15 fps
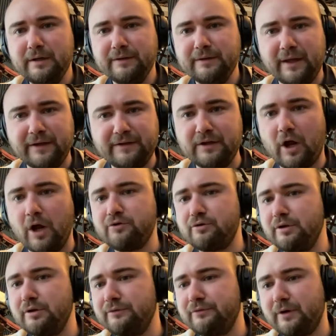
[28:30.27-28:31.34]

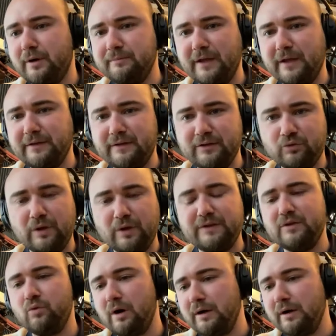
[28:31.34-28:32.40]
1900 from
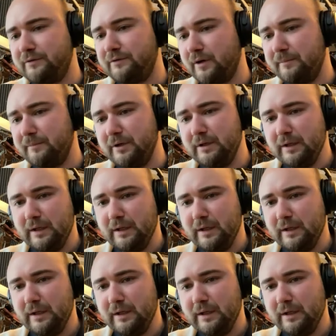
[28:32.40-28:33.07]
1921 from uh,